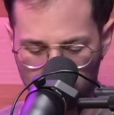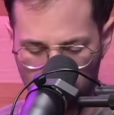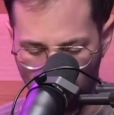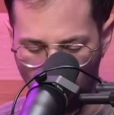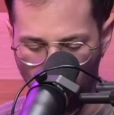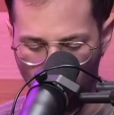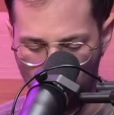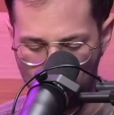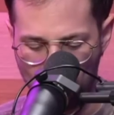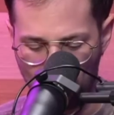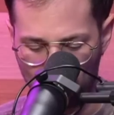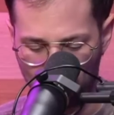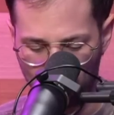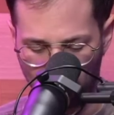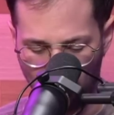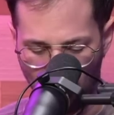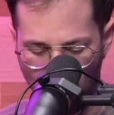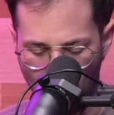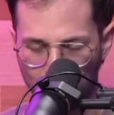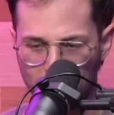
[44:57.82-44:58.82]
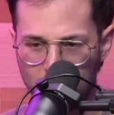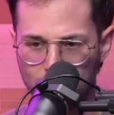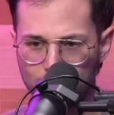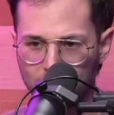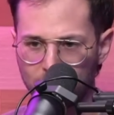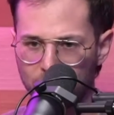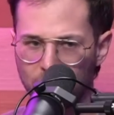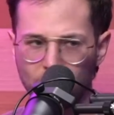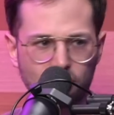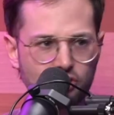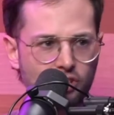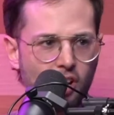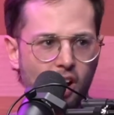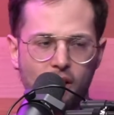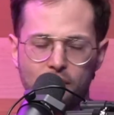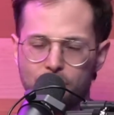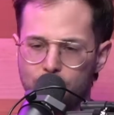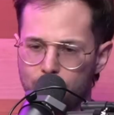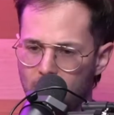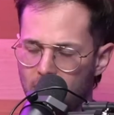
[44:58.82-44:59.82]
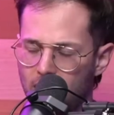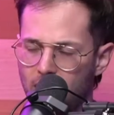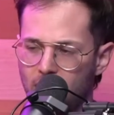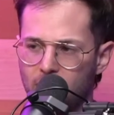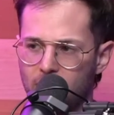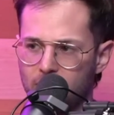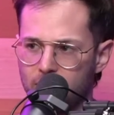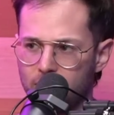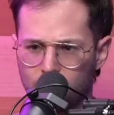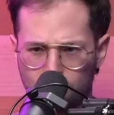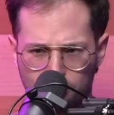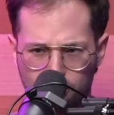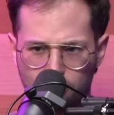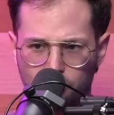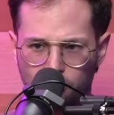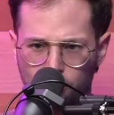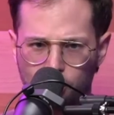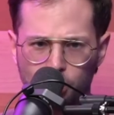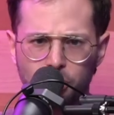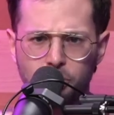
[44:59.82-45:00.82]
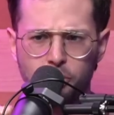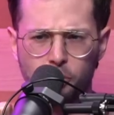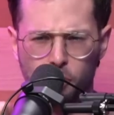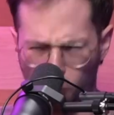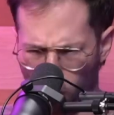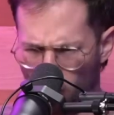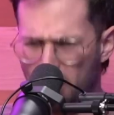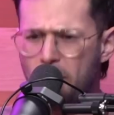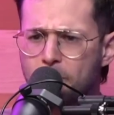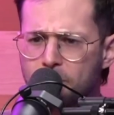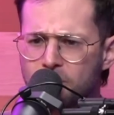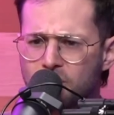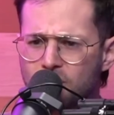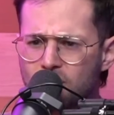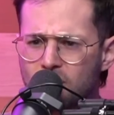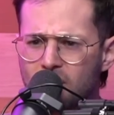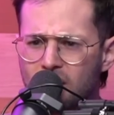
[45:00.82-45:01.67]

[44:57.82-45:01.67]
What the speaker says: a ton about the comedy, but there's good quips.